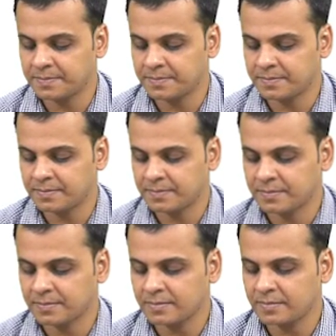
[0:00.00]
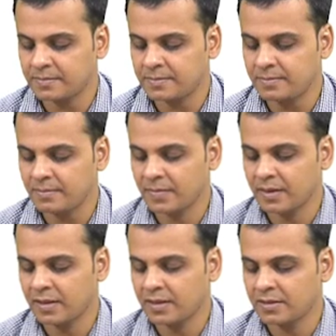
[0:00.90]

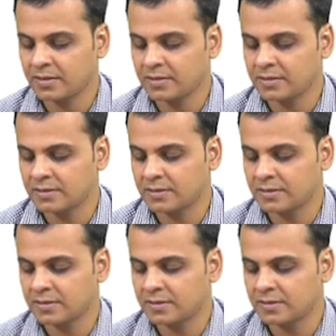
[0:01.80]
[no speech]